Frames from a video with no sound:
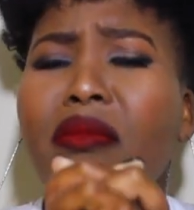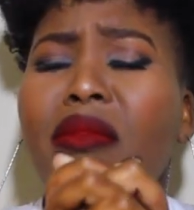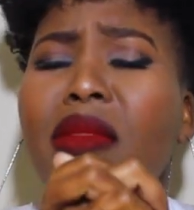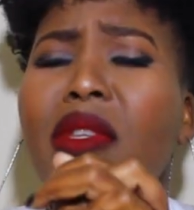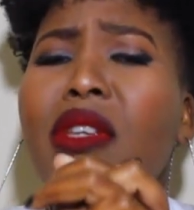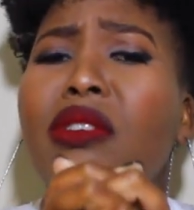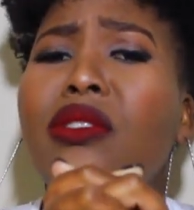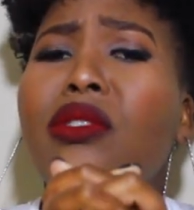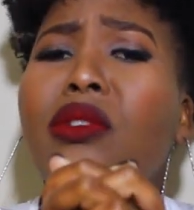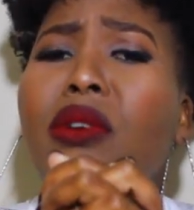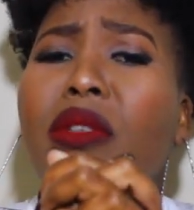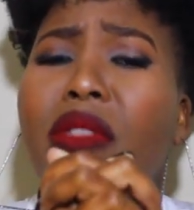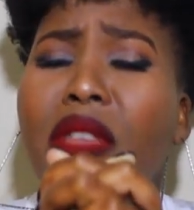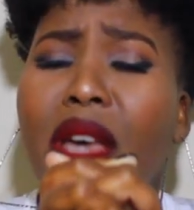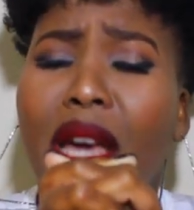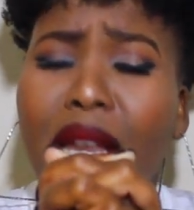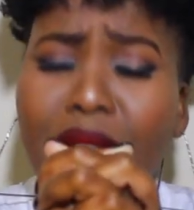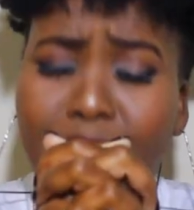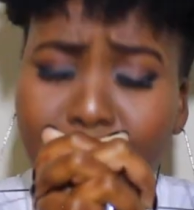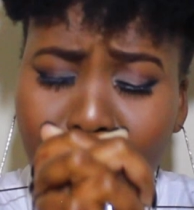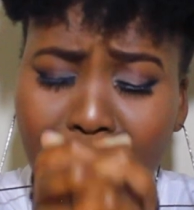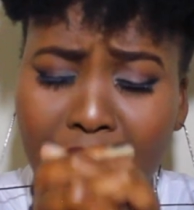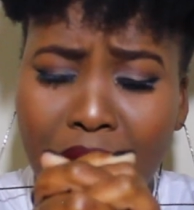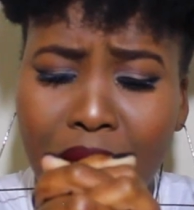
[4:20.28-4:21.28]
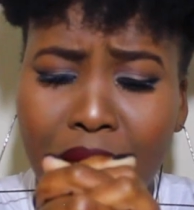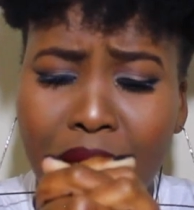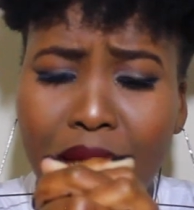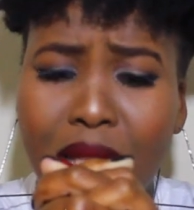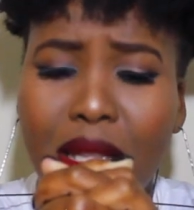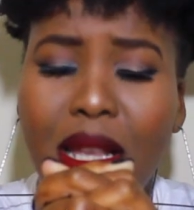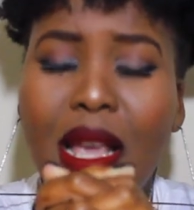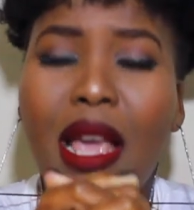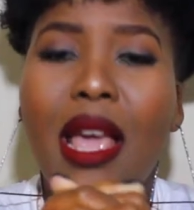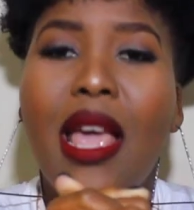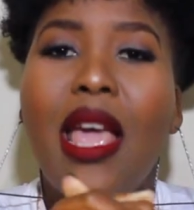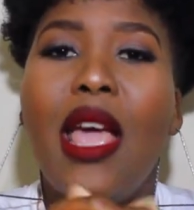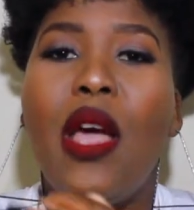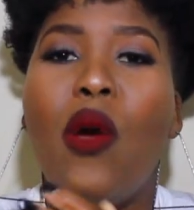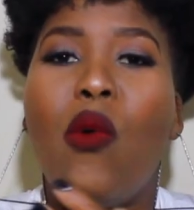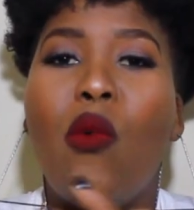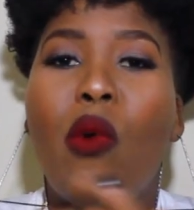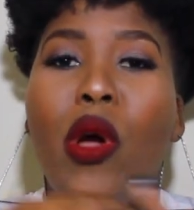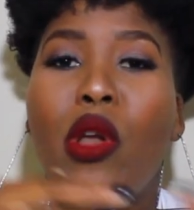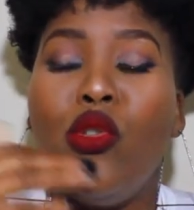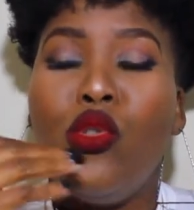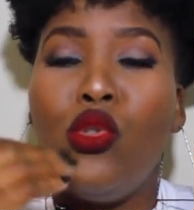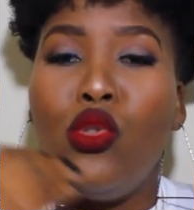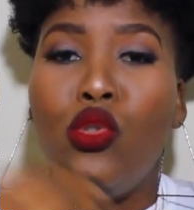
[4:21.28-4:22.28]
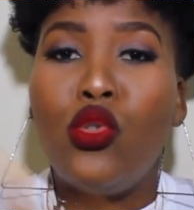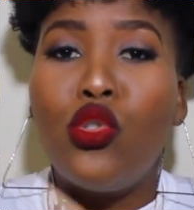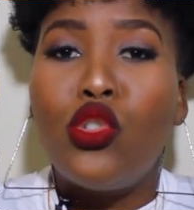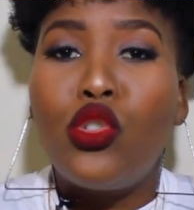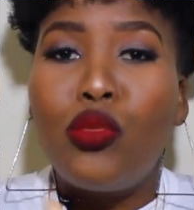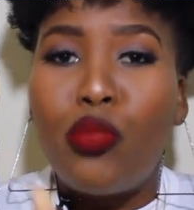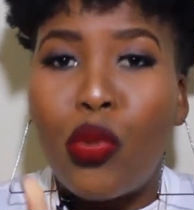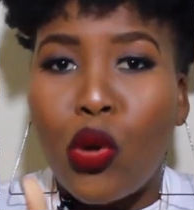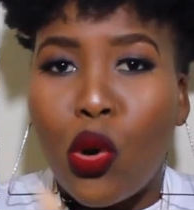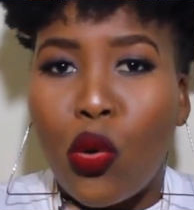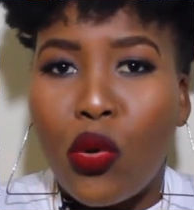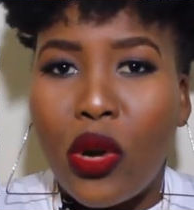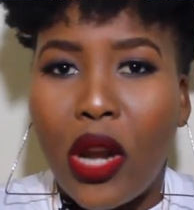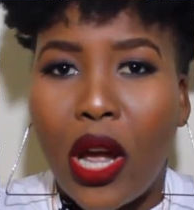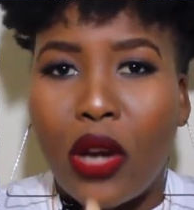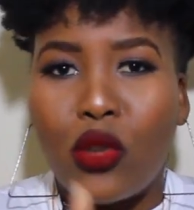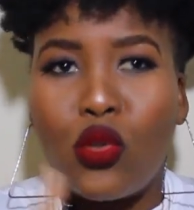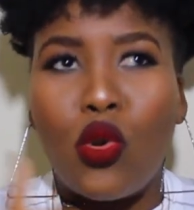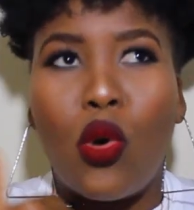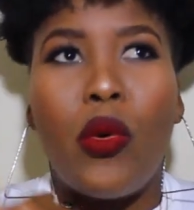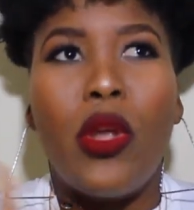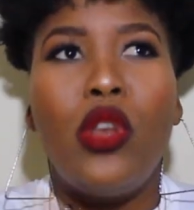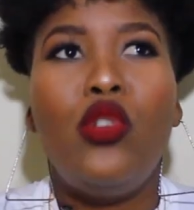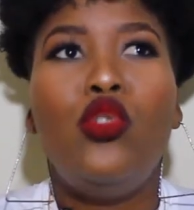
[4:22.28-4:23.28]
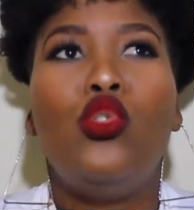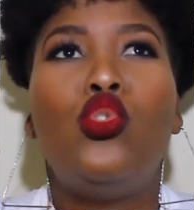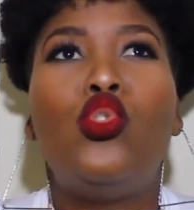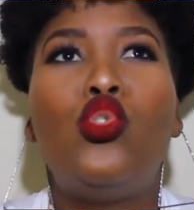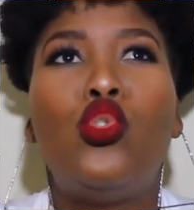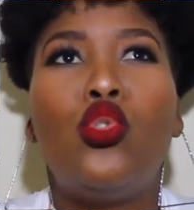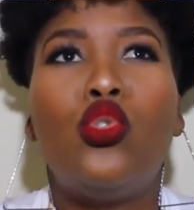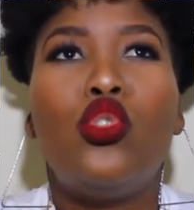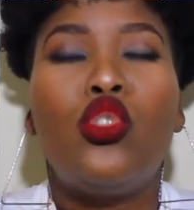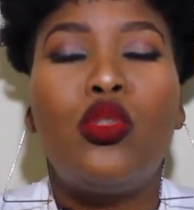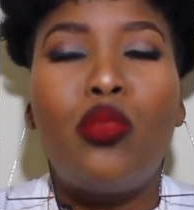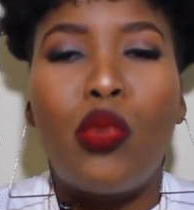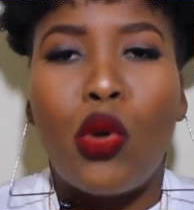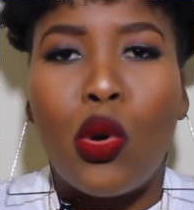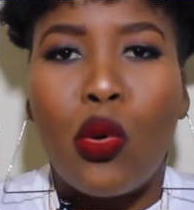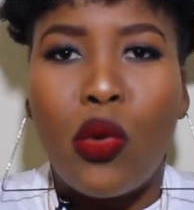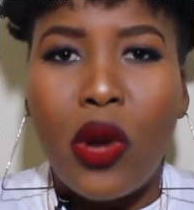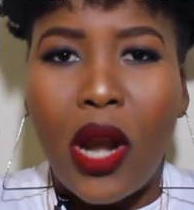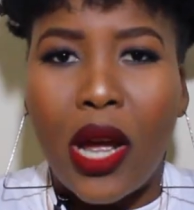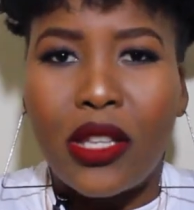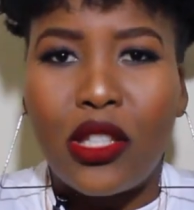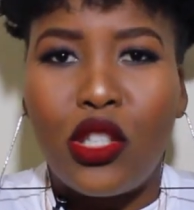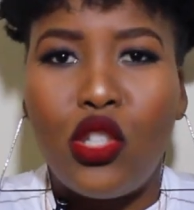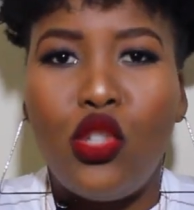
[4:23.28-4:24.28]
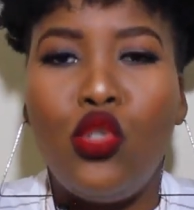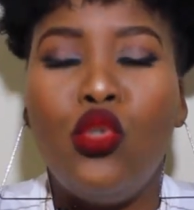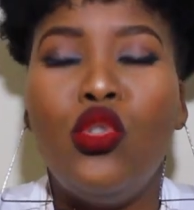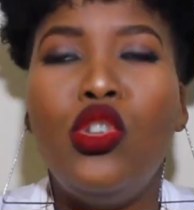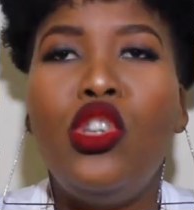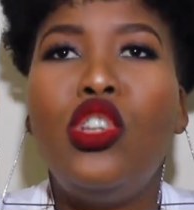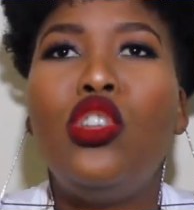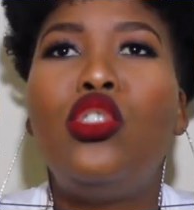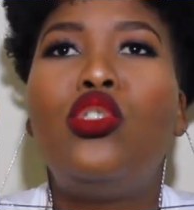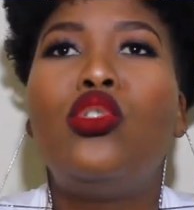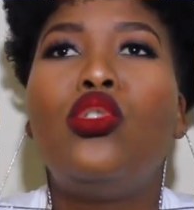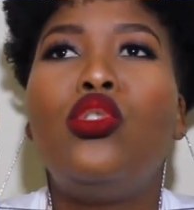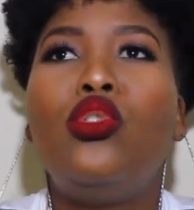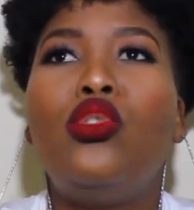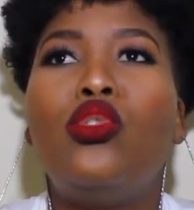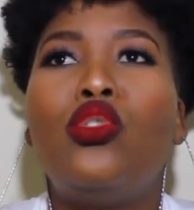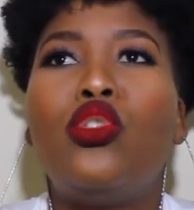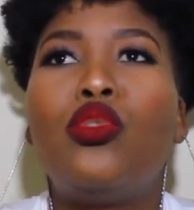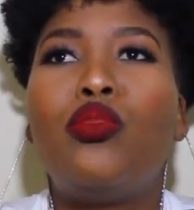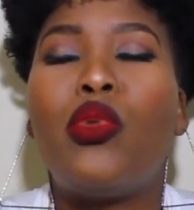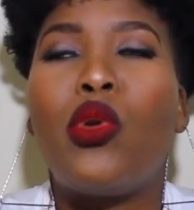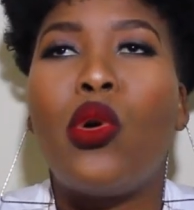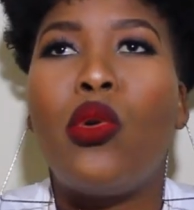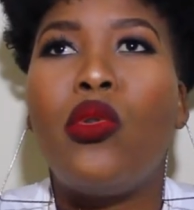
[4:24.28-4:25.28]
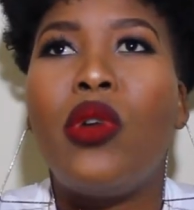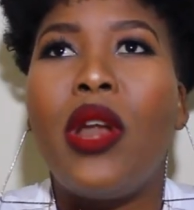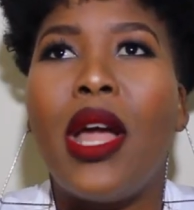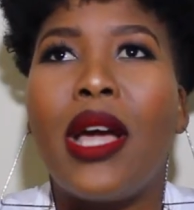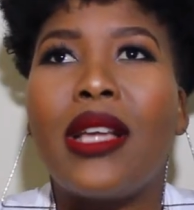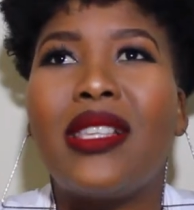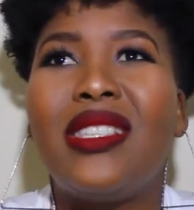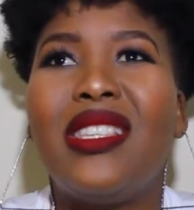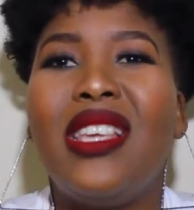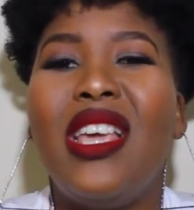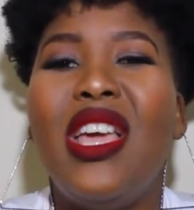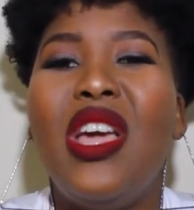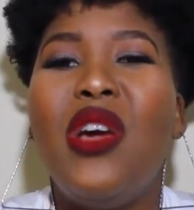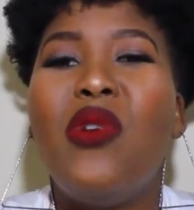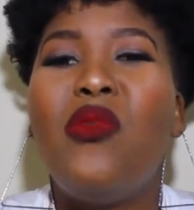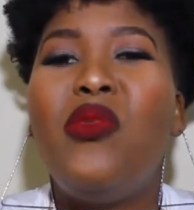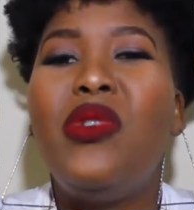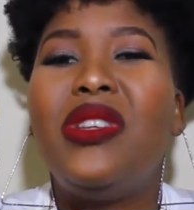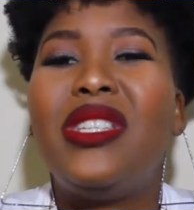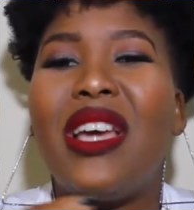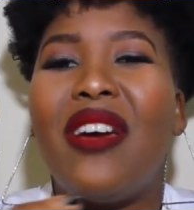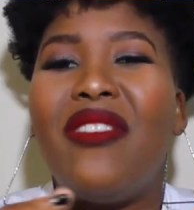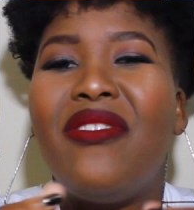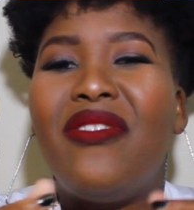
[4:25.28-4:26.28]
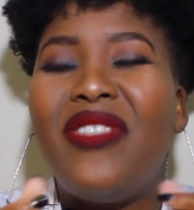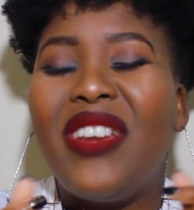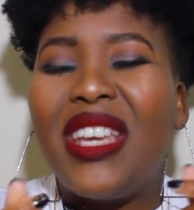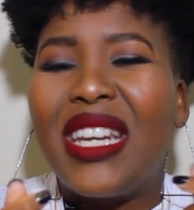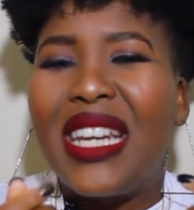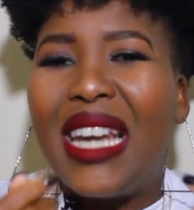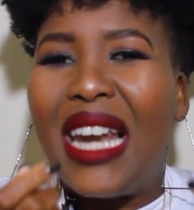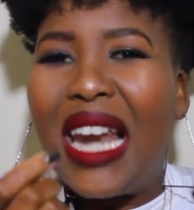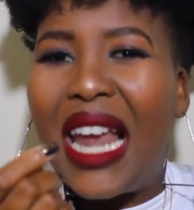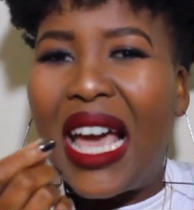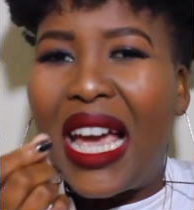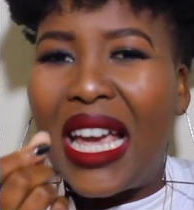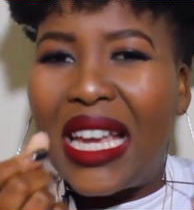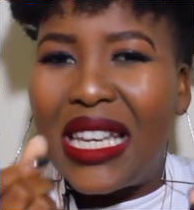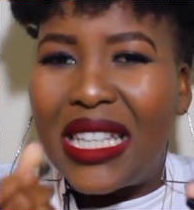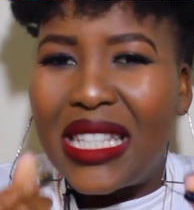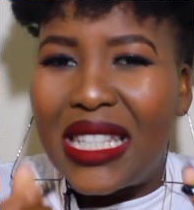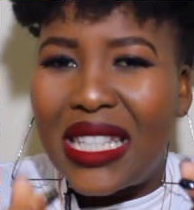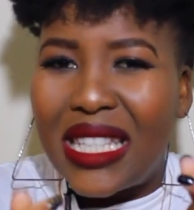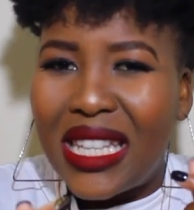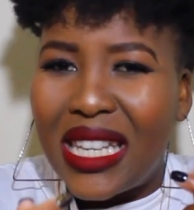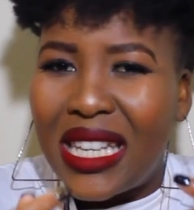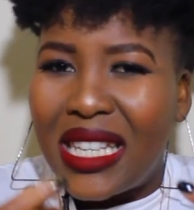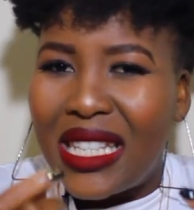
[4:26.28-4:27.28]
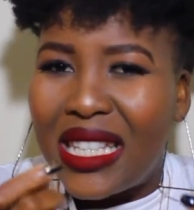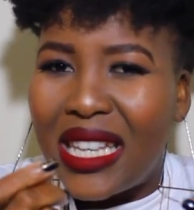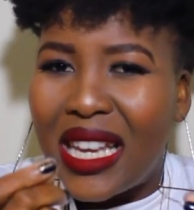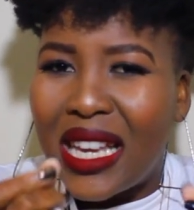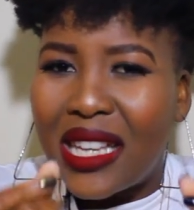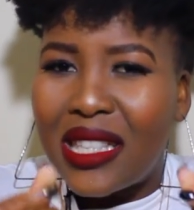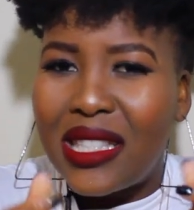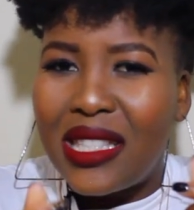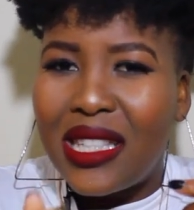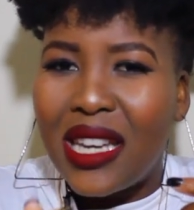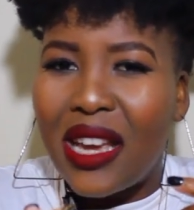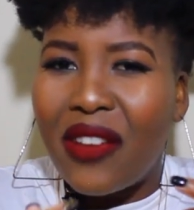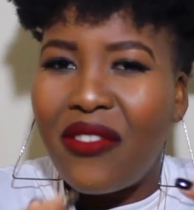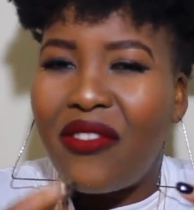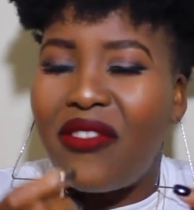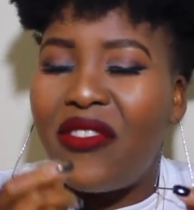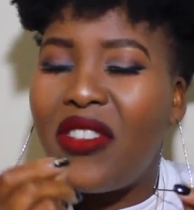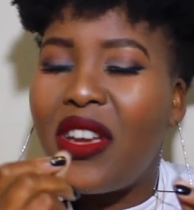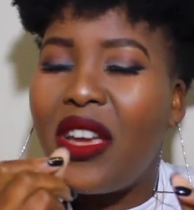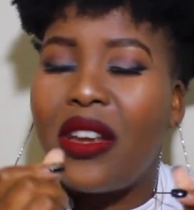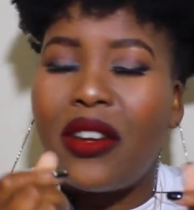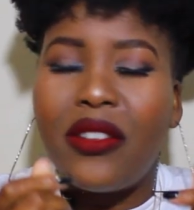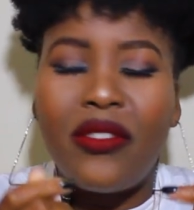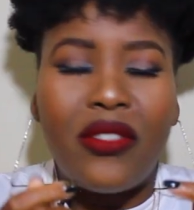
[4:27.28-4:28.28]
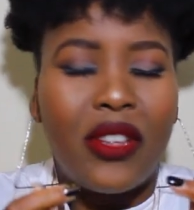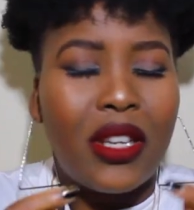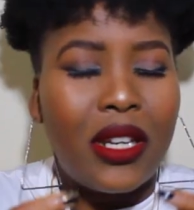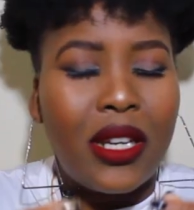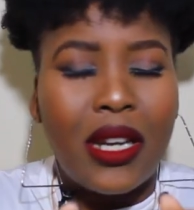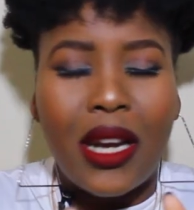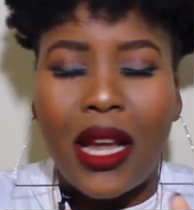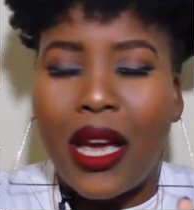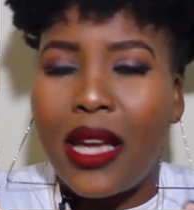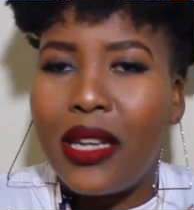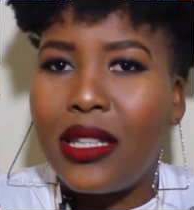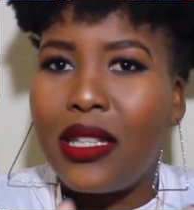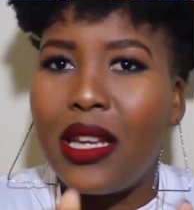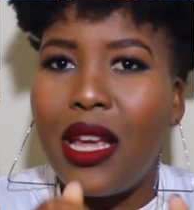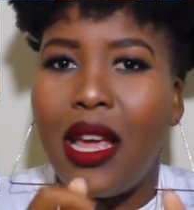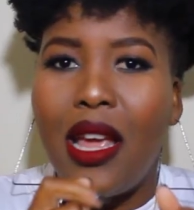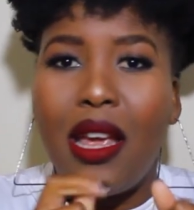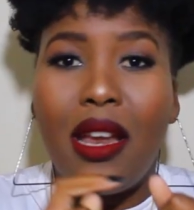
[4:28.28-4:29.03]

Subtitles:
So that means when you use product, or when you choose products, you need to use products which are very light in texture, very, very light.